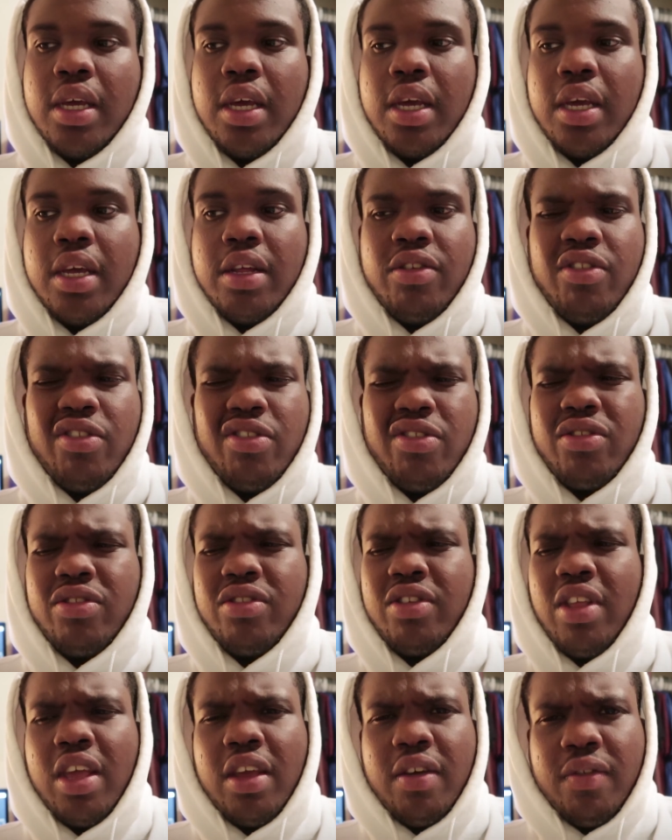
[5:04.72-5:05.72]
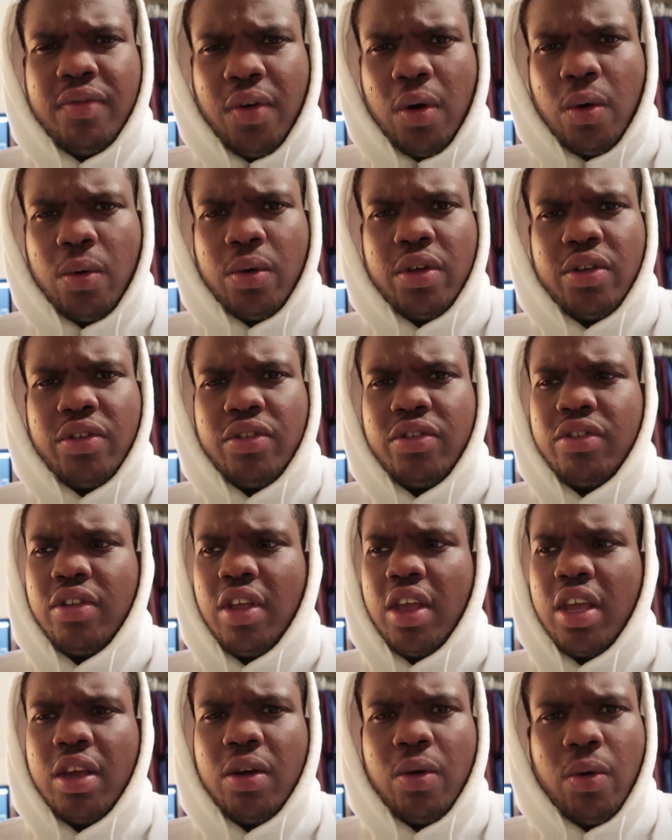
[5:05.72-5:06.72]
and just staying focused,
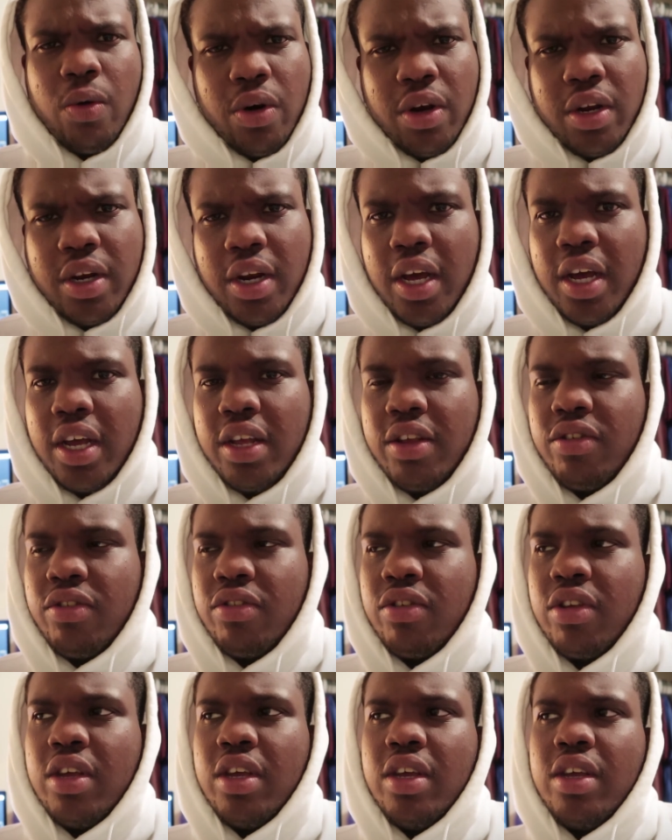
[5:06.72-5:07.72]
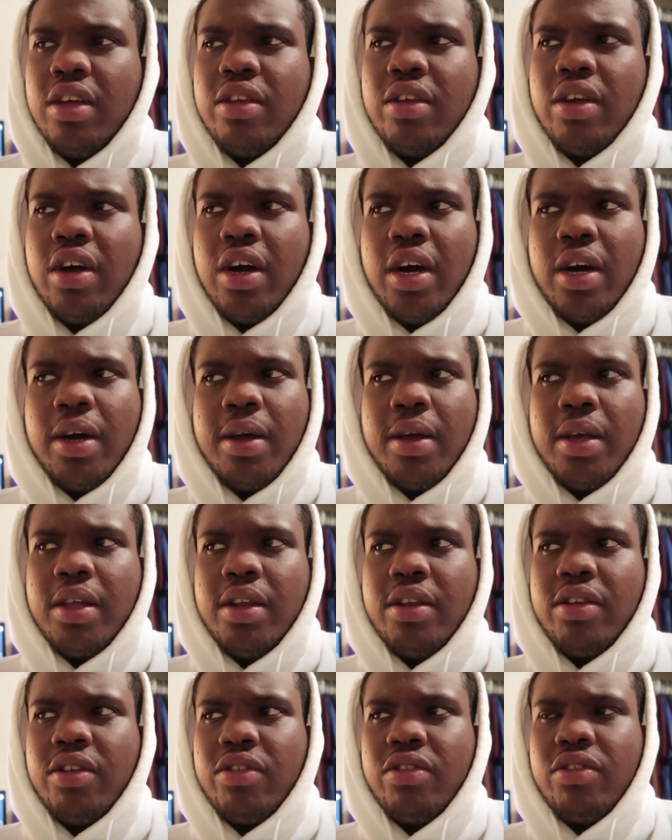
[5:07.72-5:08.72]
staying organized, uh,
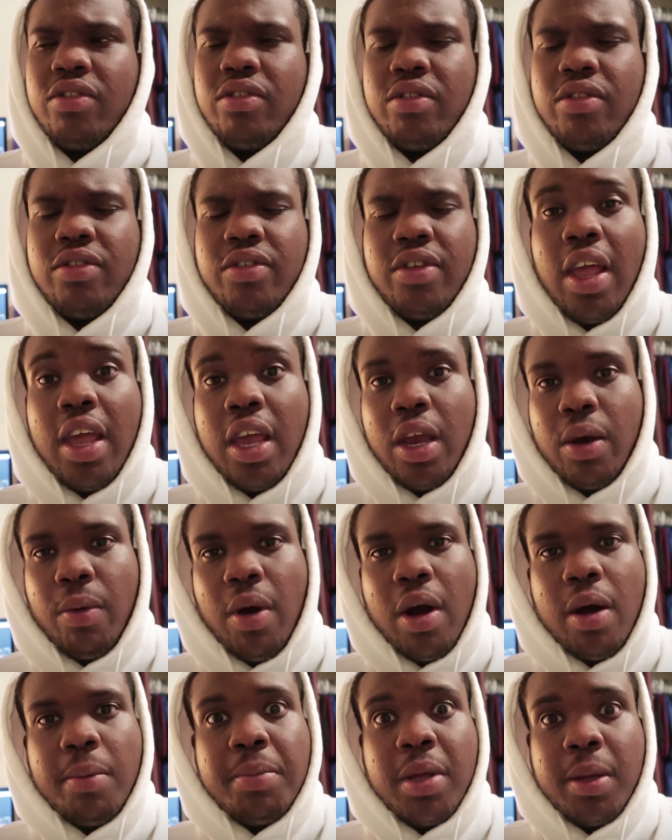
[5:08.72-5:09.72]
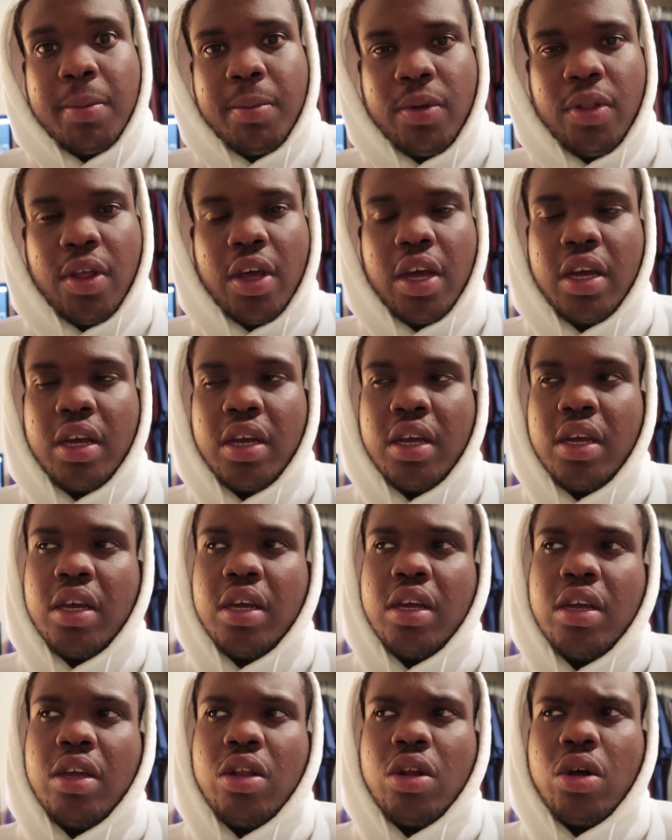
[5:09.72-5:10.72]
and just staying around people that,
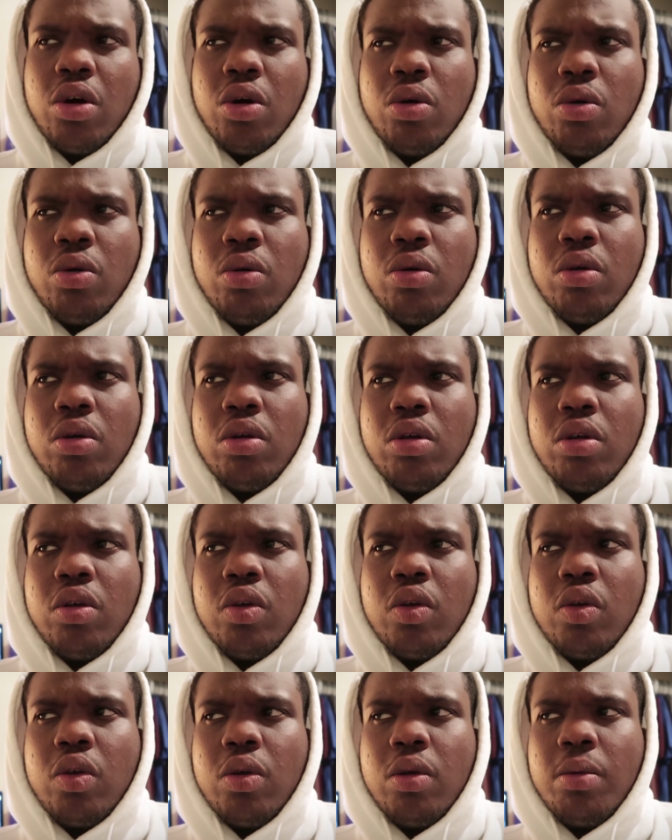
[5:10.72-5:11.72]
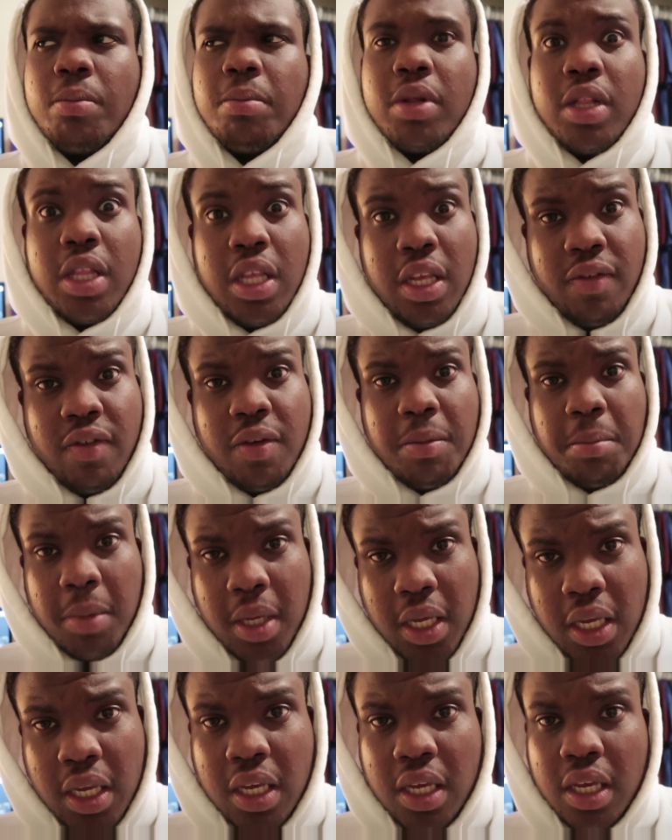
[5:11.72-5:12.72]
you know, believe in
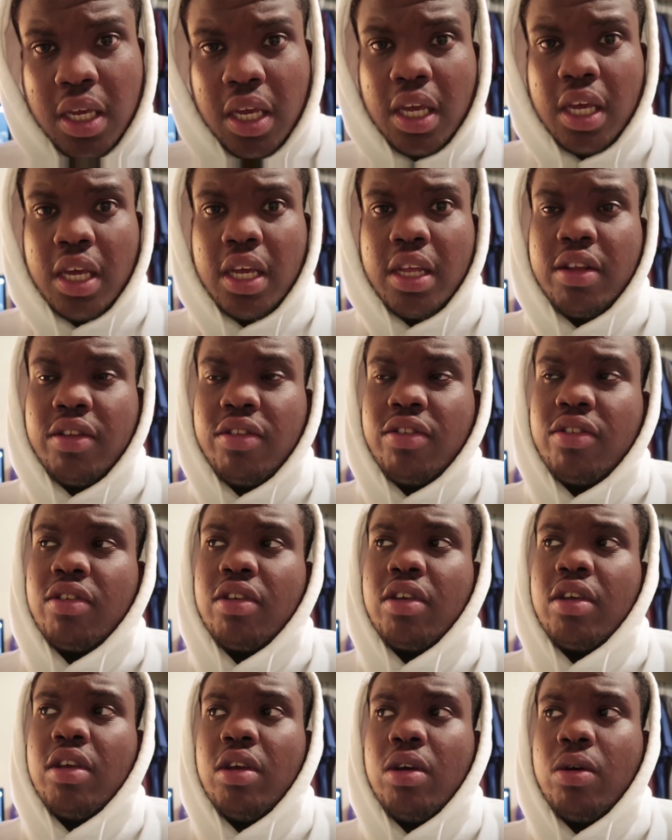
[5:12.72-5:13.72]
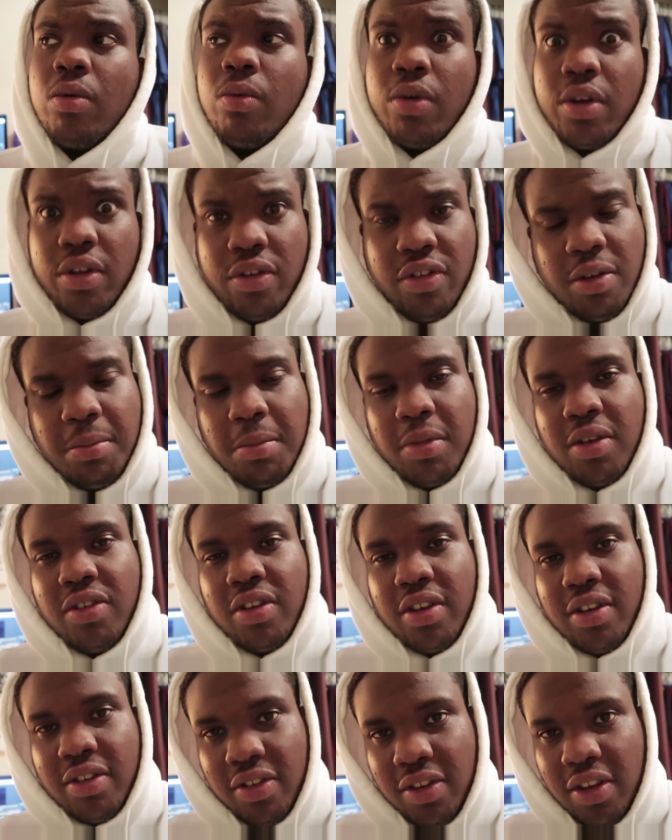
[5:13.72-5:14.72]
me and want to see me
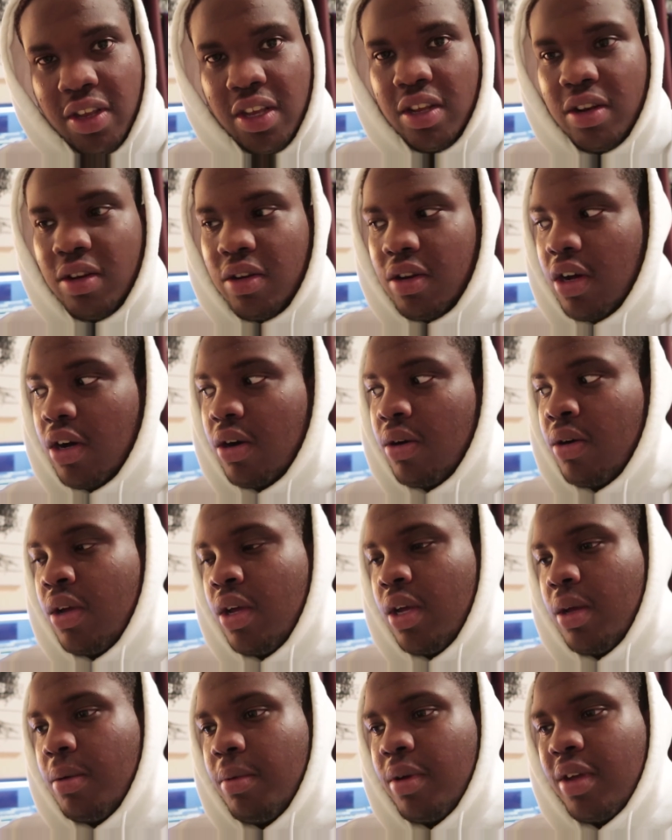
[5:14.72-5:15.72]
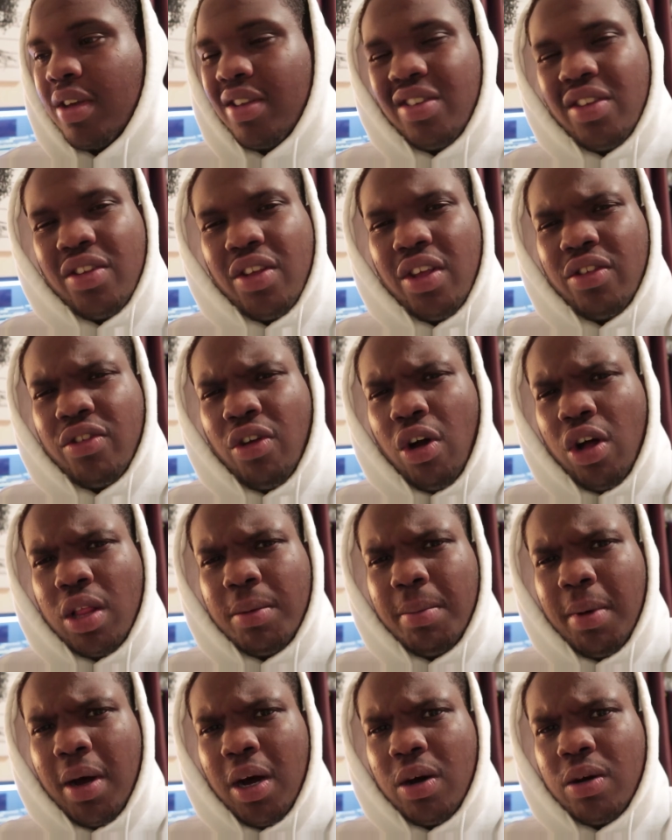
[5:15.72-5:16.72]
succeed, you know, because it, it's
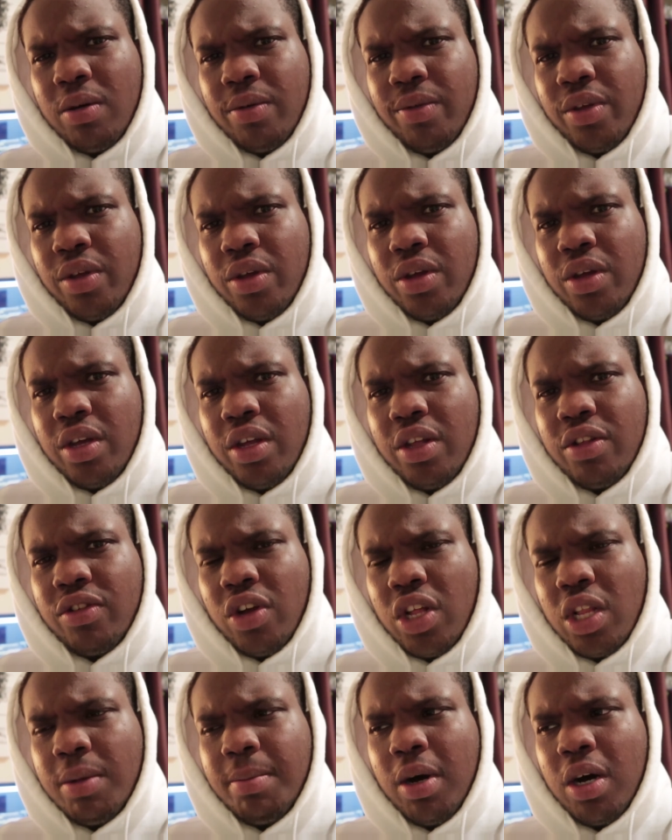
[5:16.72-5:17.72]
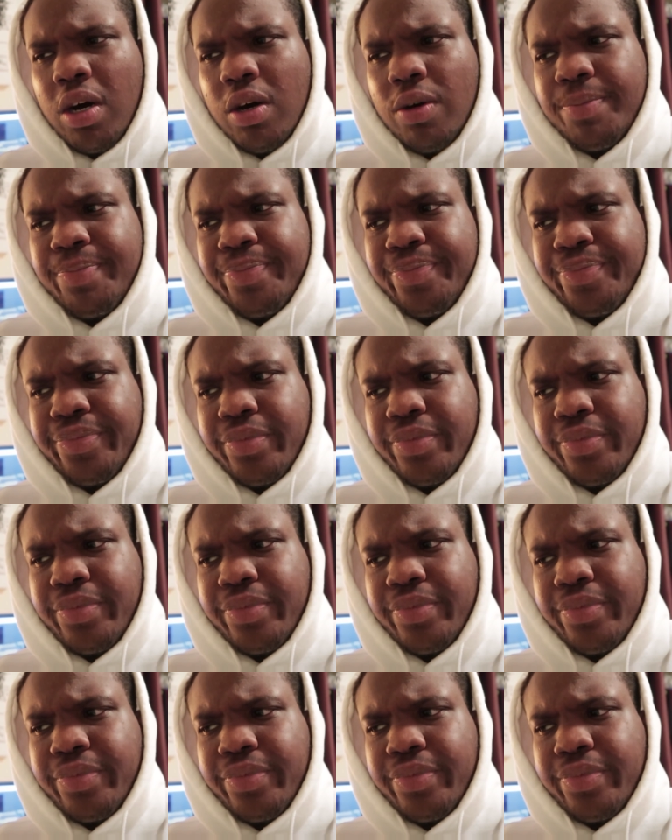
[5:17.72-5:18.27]
all about, it's all about